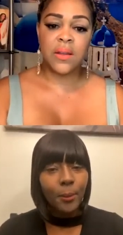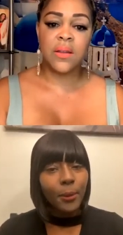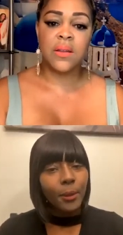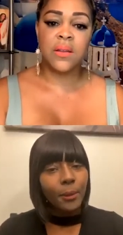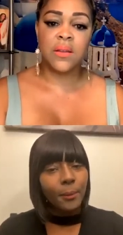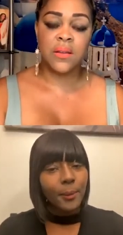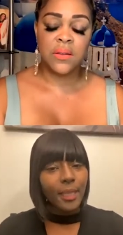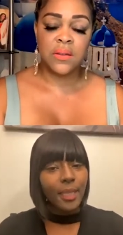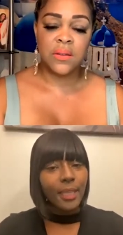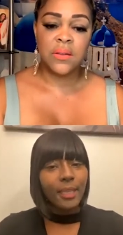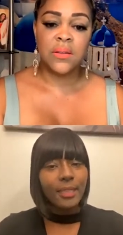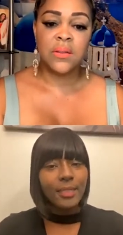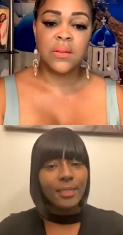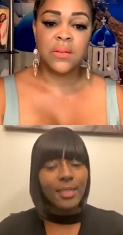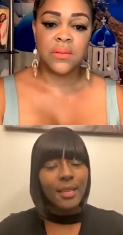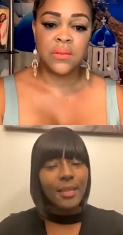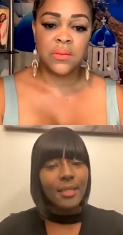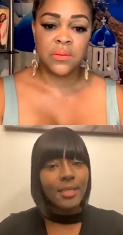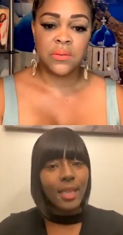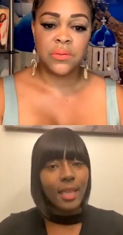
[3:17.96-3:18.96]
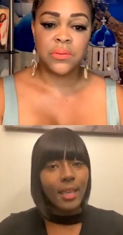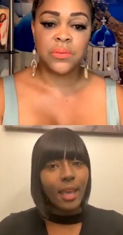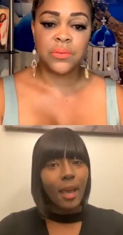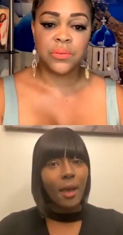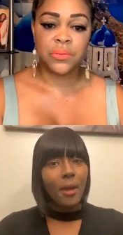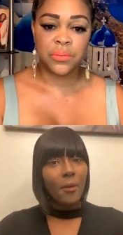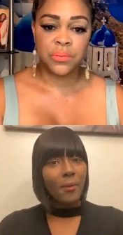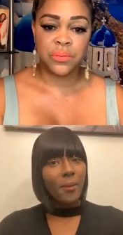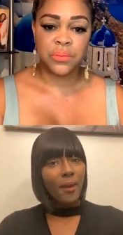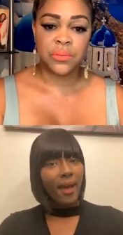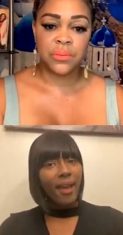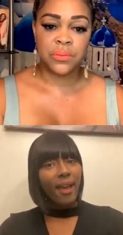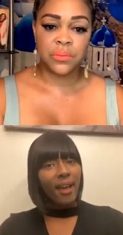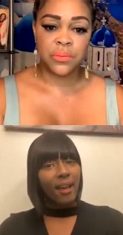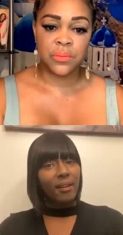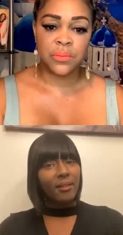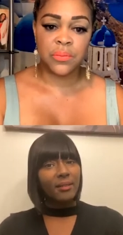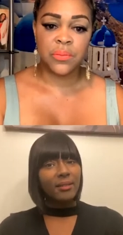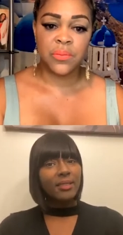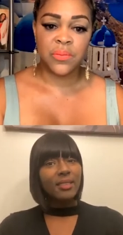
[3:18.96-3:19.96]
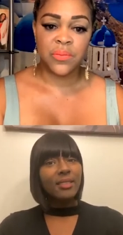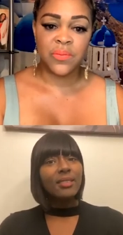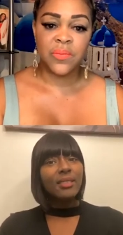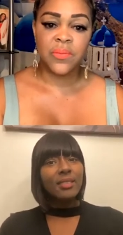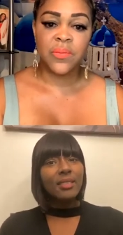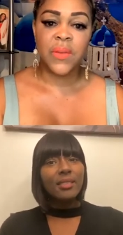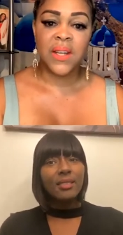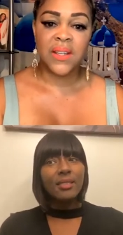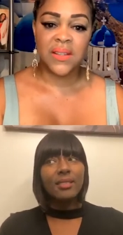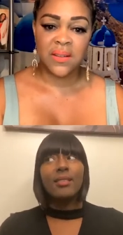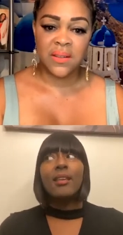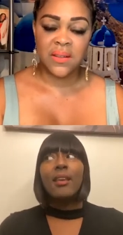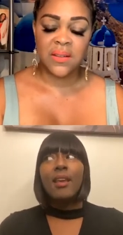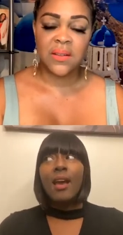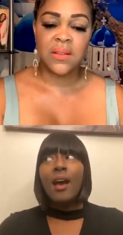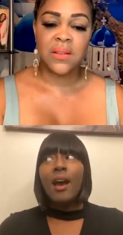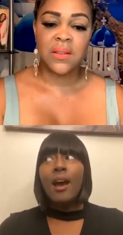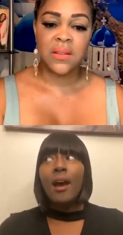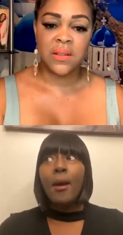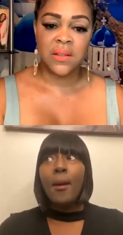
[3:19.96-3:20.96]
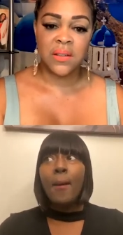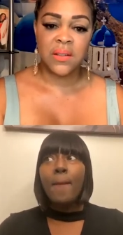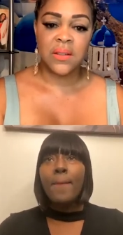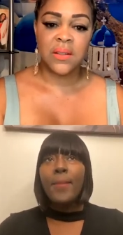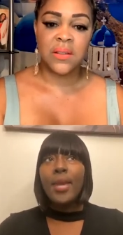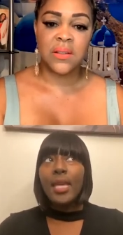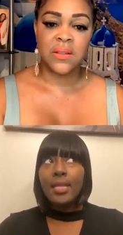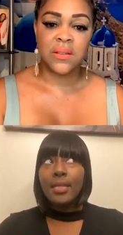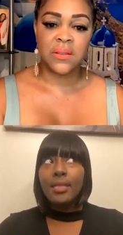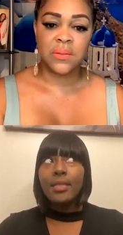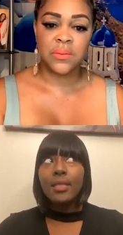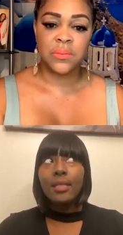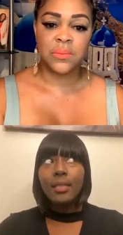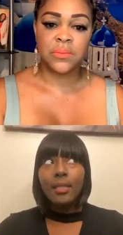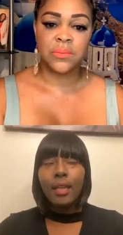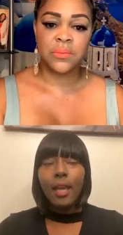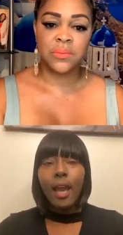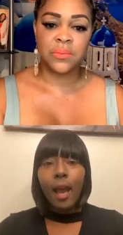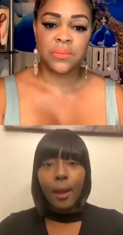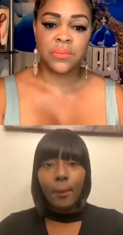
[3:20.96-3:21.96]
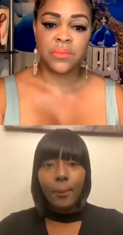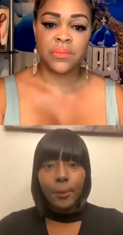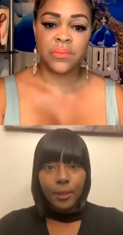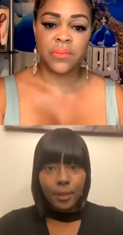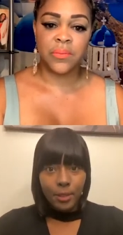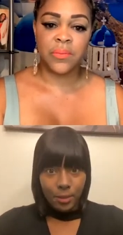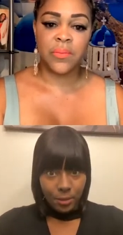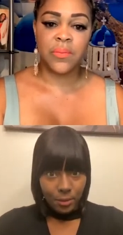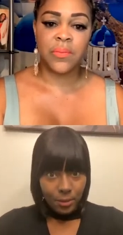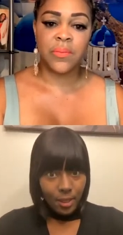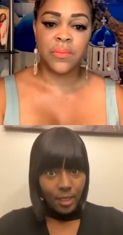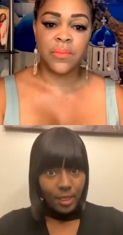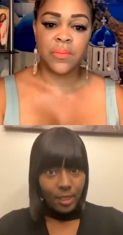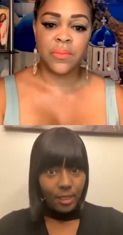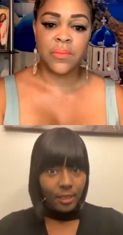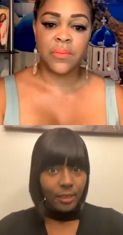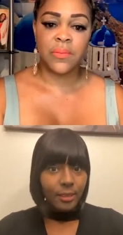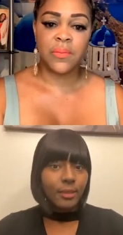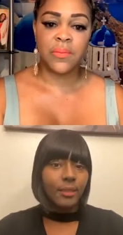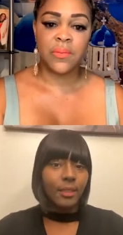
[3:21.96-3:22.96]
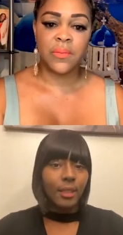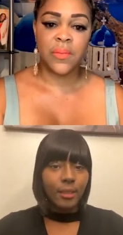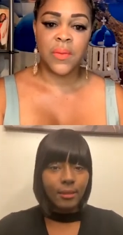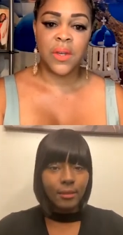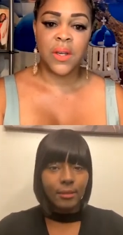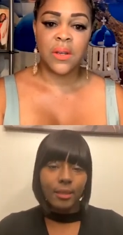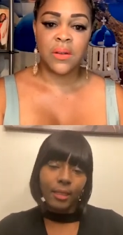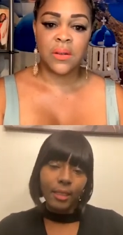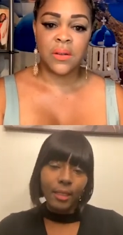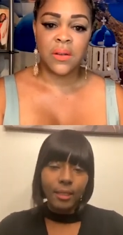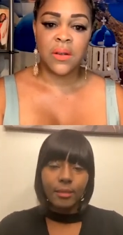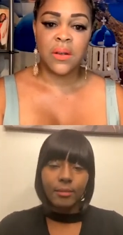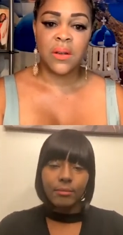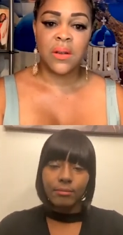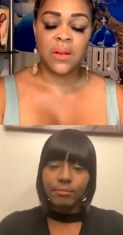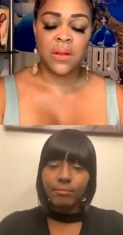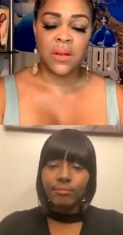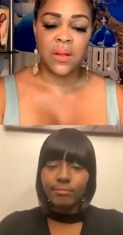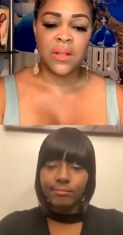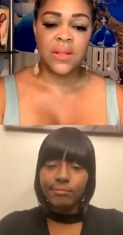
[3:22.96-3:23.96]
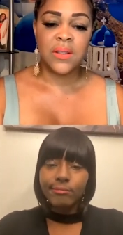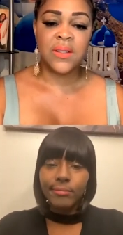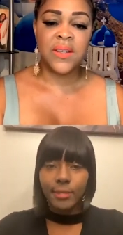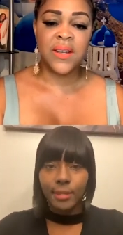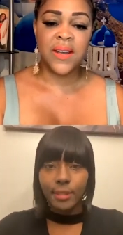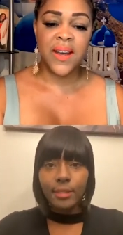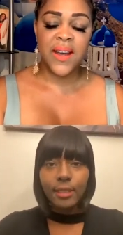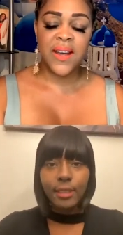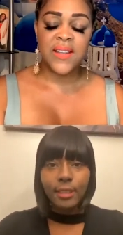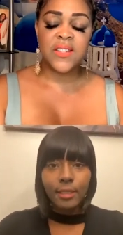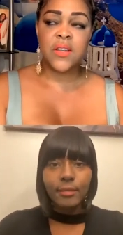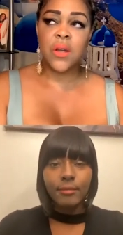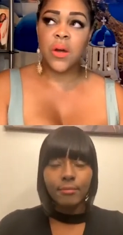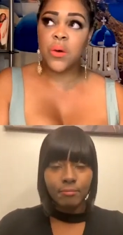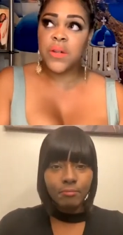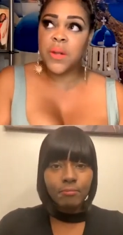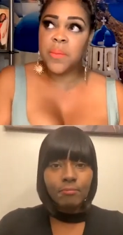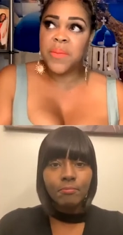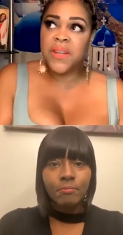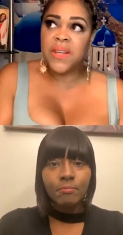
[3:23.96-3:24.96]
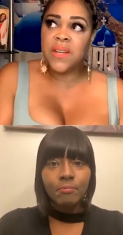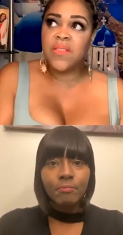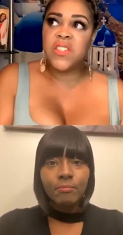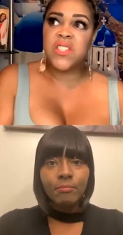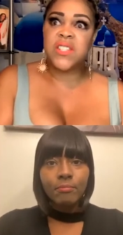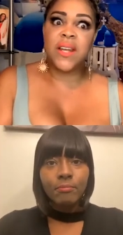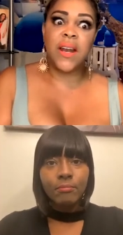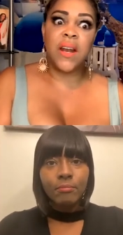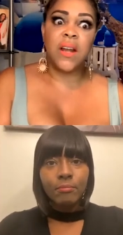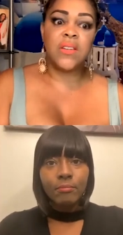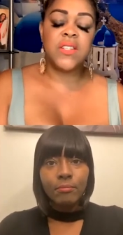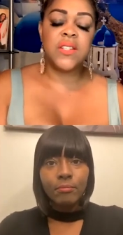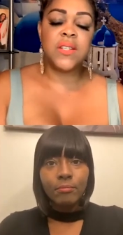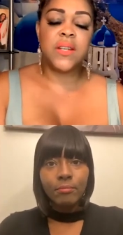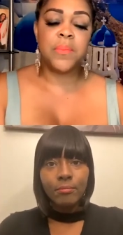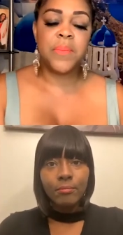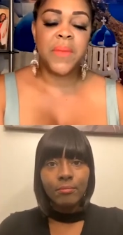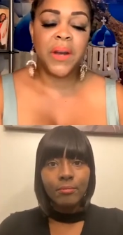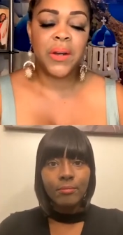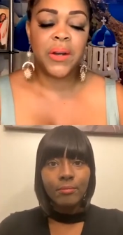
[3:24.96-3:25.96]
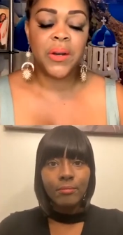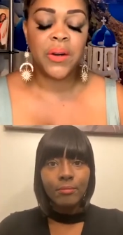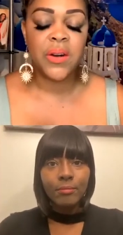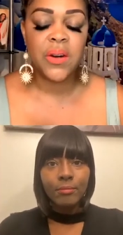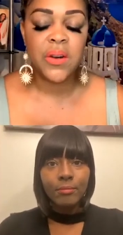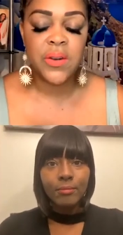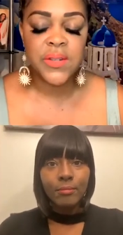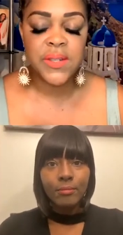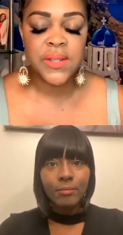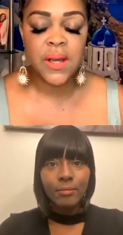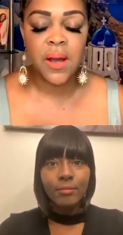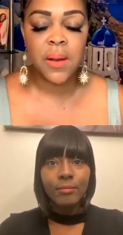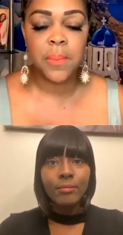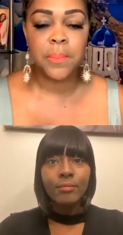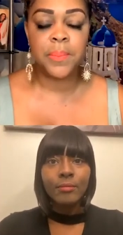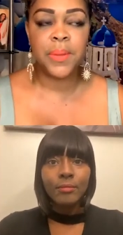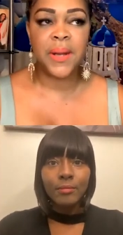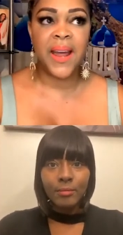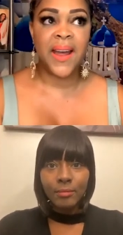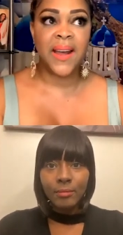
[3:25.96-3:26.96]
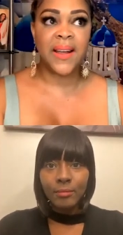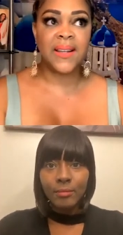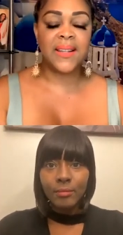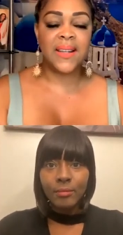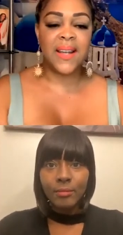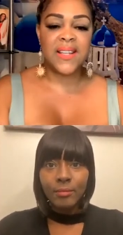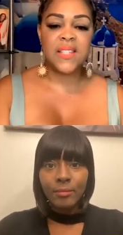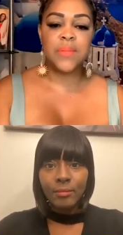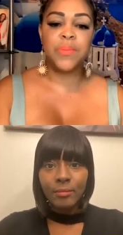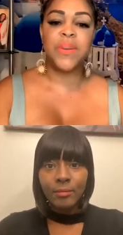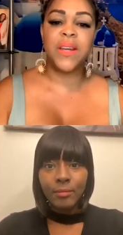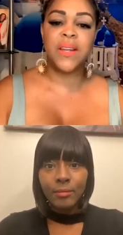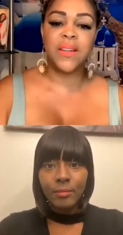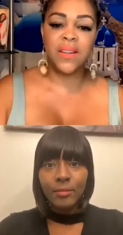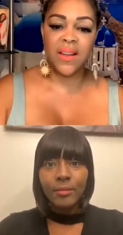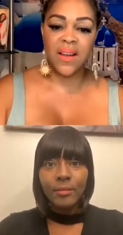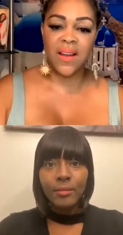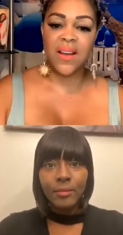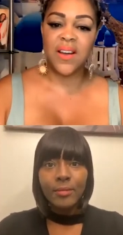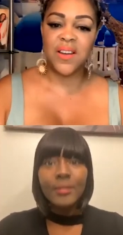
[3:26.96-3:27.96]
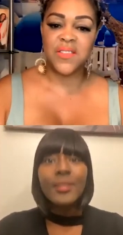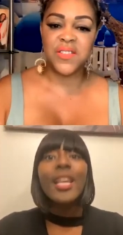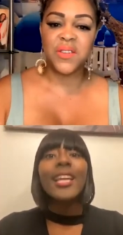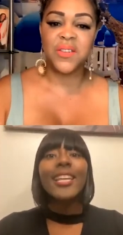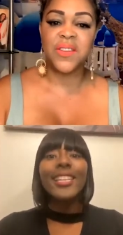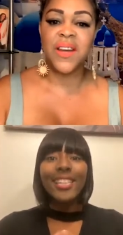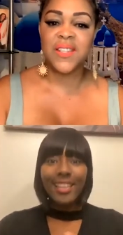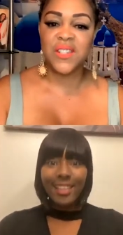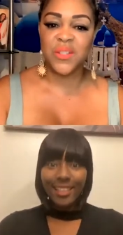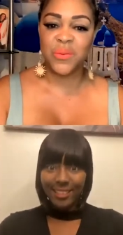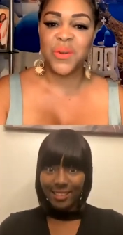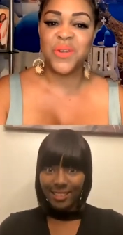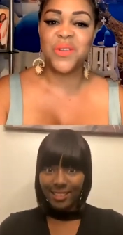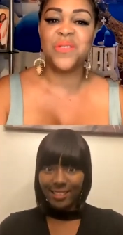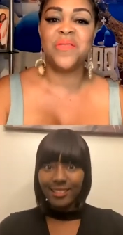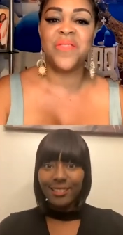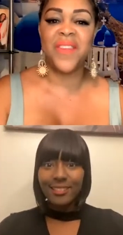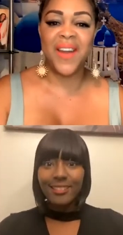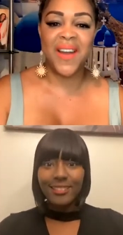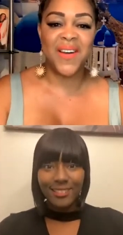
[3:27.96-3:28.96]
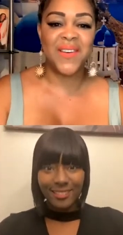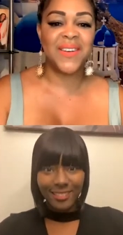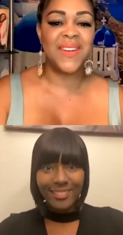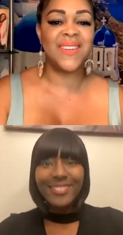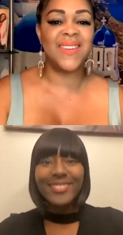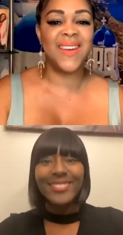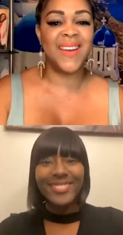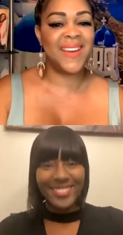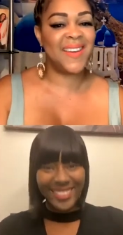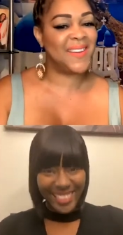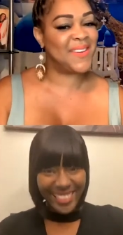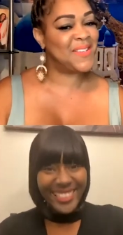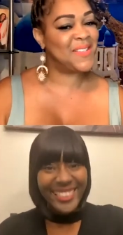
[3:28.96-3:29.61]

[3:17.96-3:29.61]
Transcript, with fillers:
Speaker 1: me in because I was like, oh wow, this is amazing opportunity. So, you know.
Speaker 2: Yeah, so let me give a shout out to my girls, um, Black Lesbian Love. So that's yeah. where you found it. Yeah, those are my